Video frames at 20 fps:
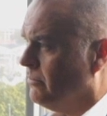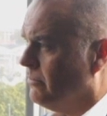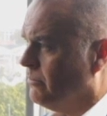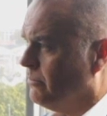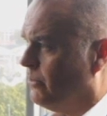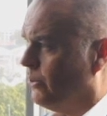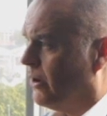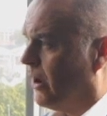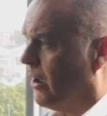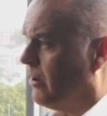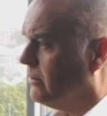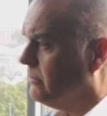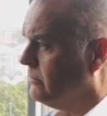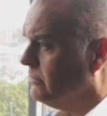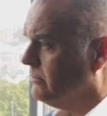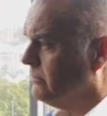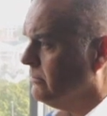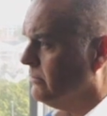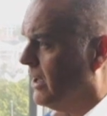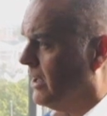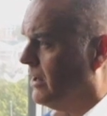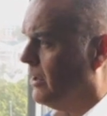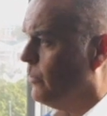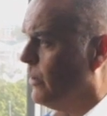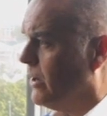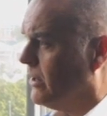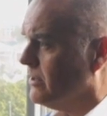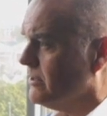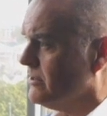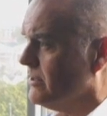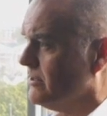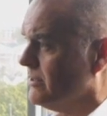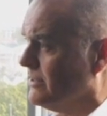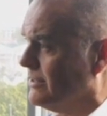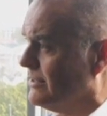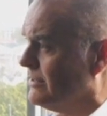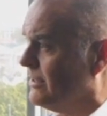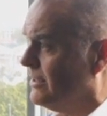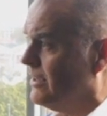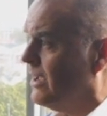Poito, any weaknesses? And
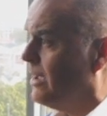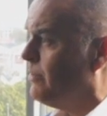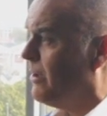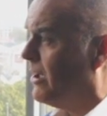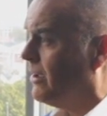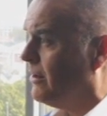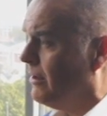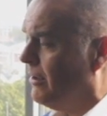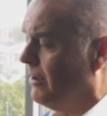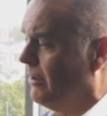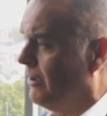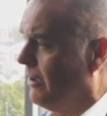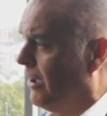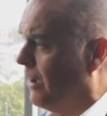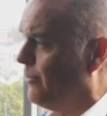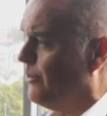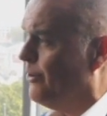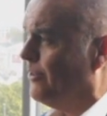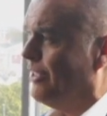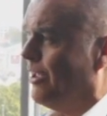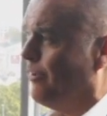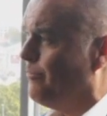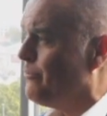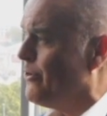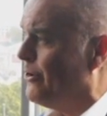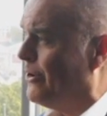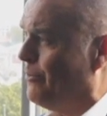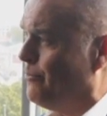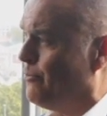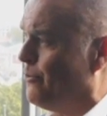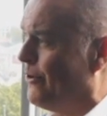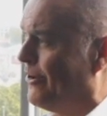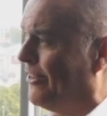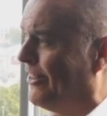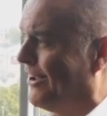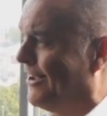he said, yeah, mate, I've heard they're pretty poor in the